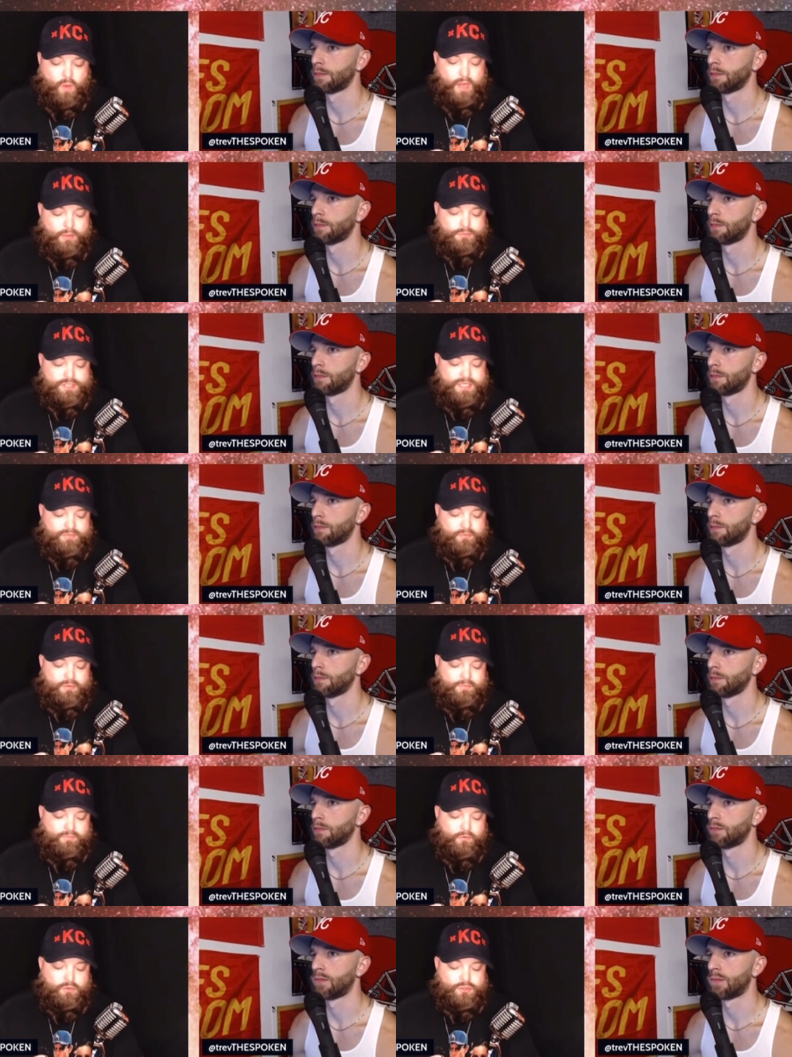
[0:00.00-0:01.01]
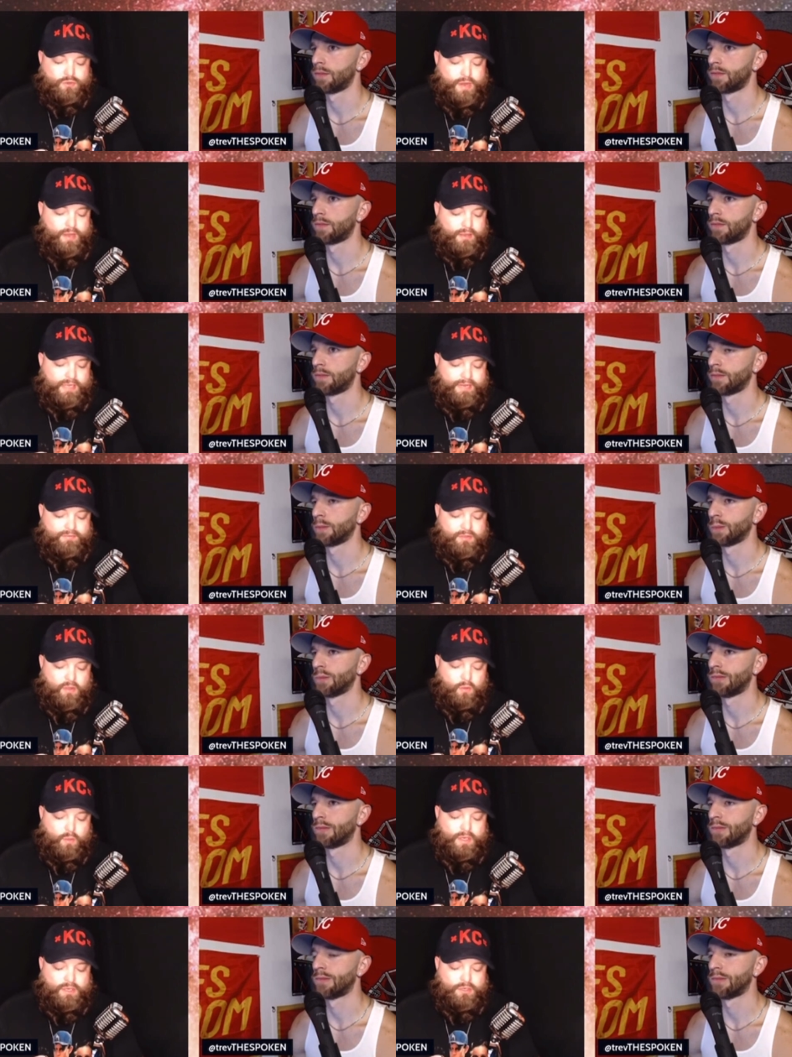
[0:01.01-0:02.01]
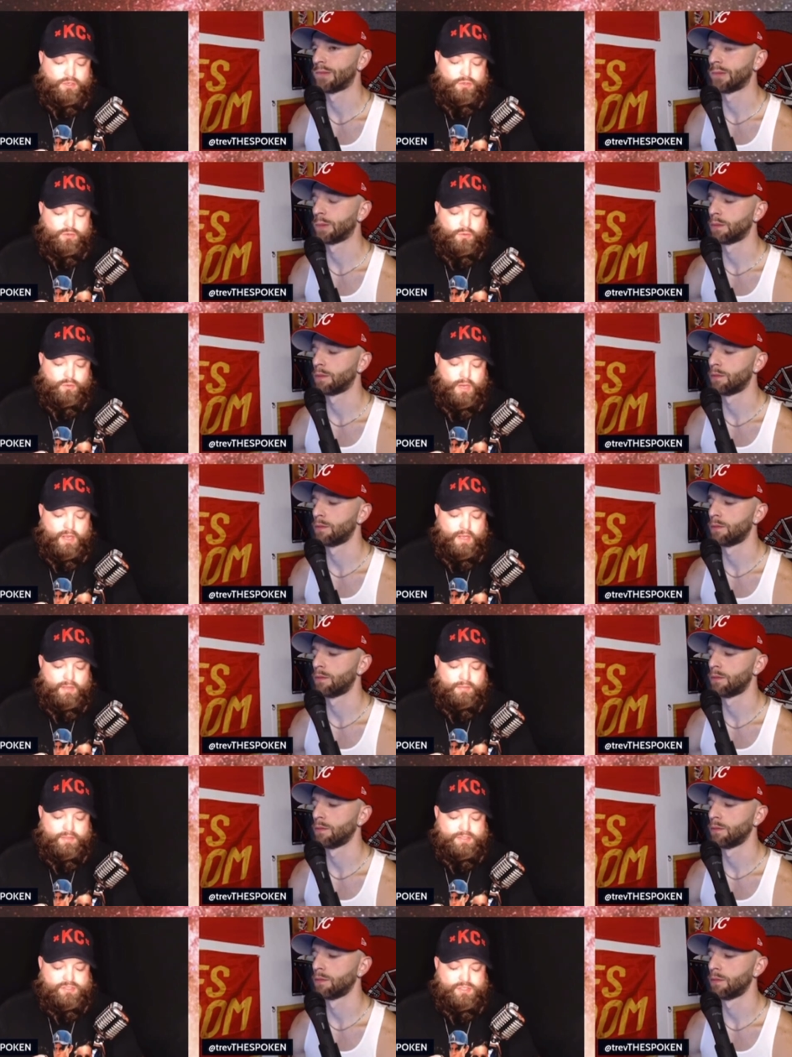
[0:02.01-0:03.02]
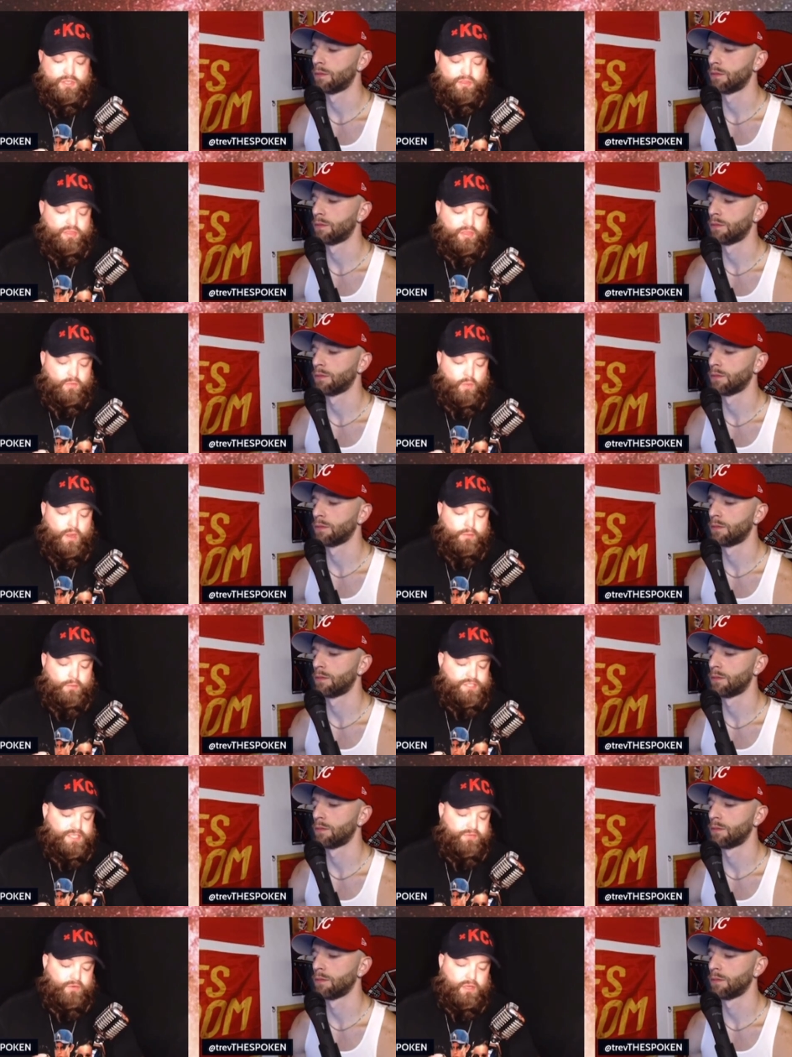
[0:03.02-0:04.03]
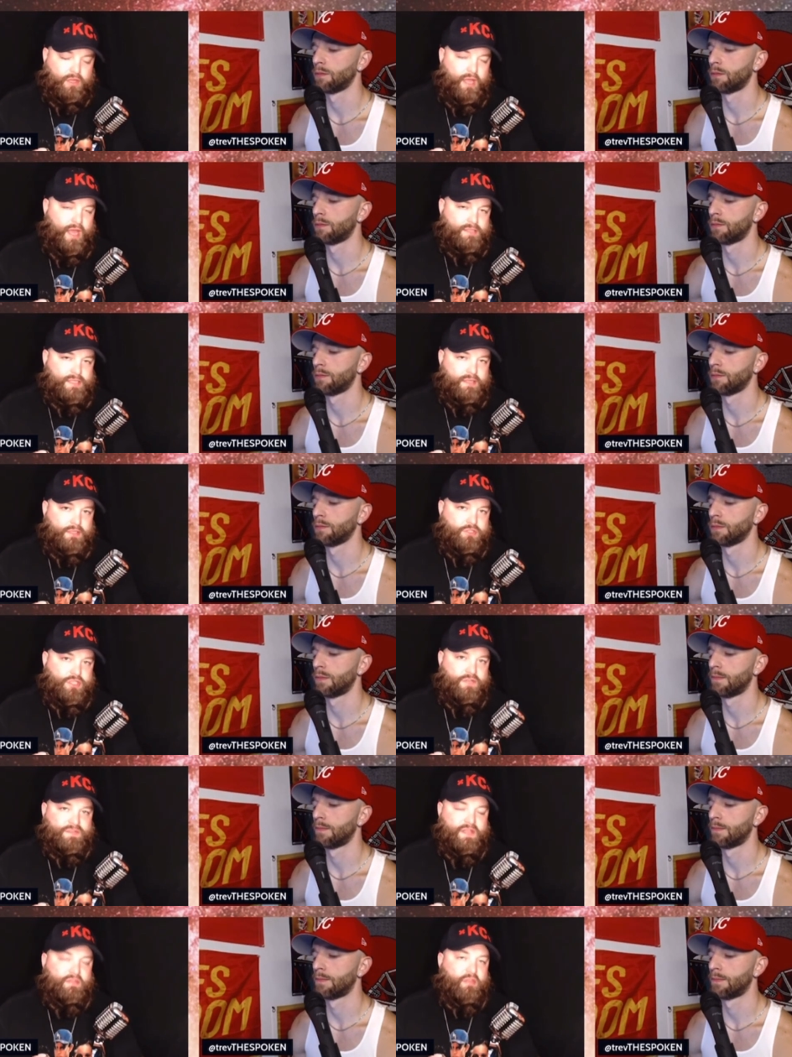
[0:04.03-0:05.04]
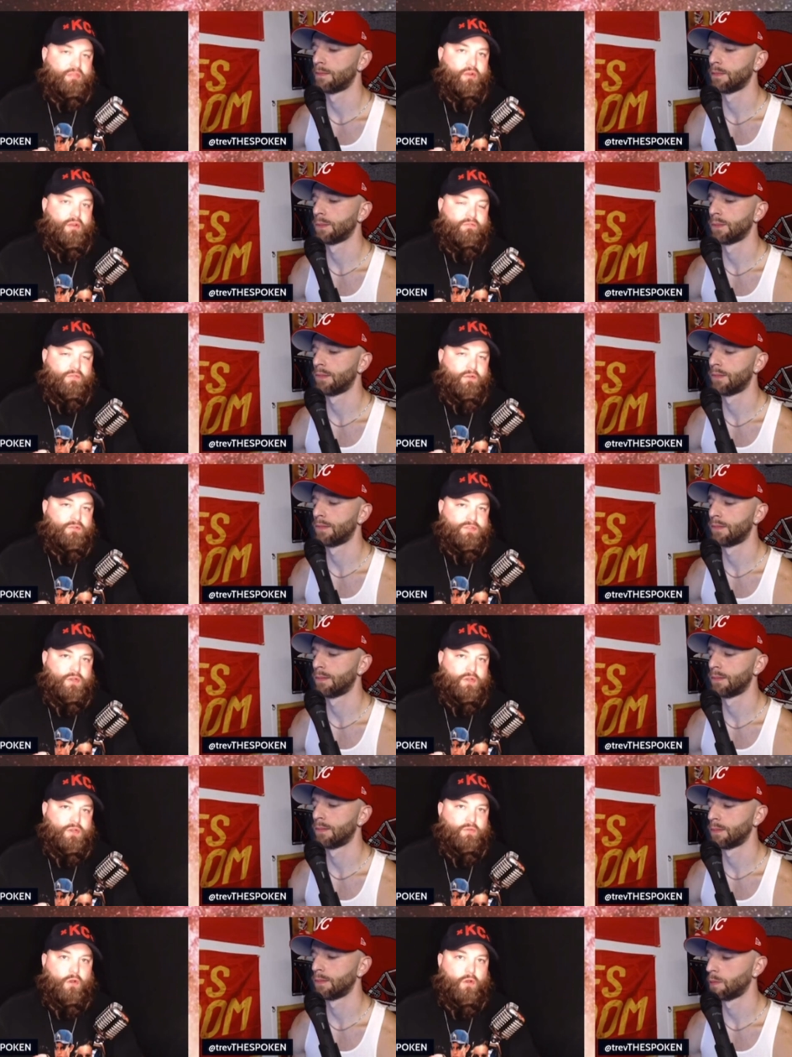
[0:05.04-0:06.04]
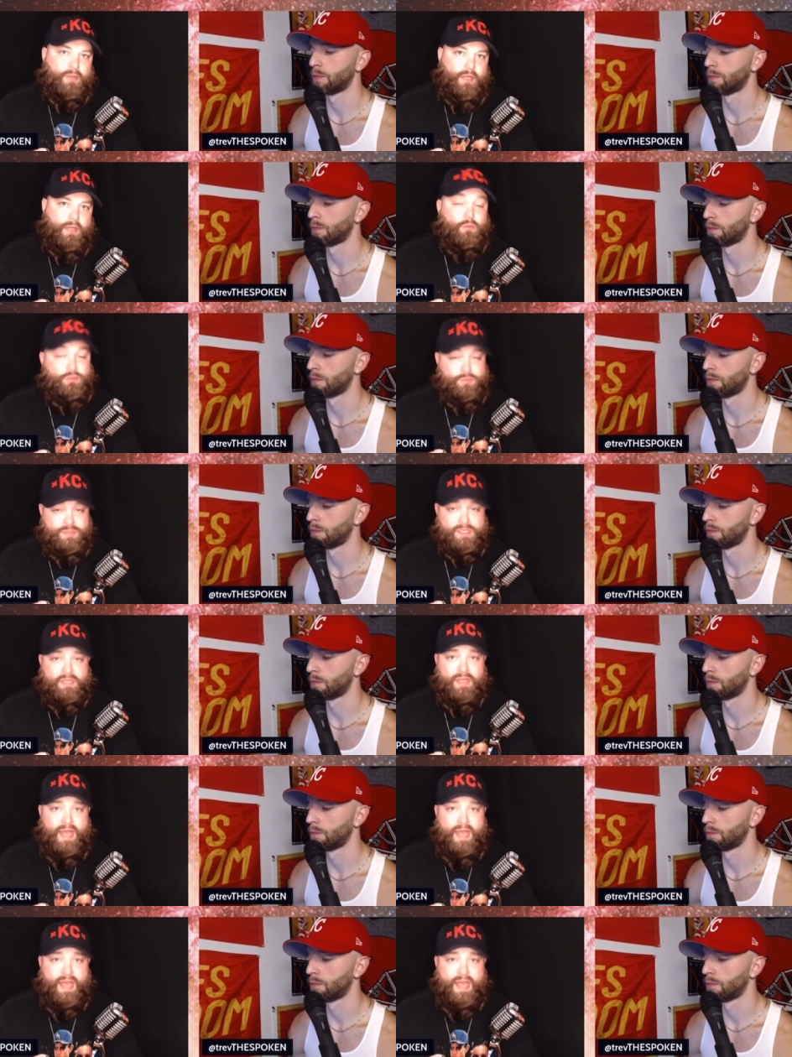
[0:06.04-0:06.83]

Speaker 1: a wide receiver in the first round, even though we knew this is a thin wide receiver class, and the Chiefs had the 31st overall pick, which